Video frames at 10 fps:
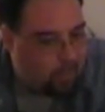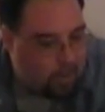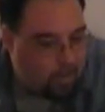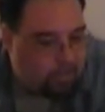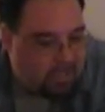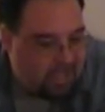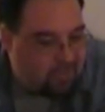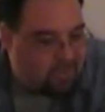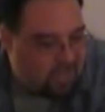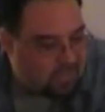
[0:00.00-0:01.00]
probably
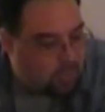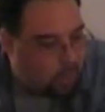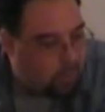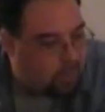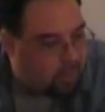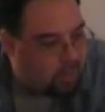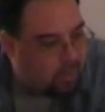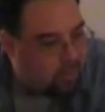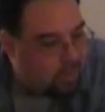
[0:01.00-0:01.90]
even hits harder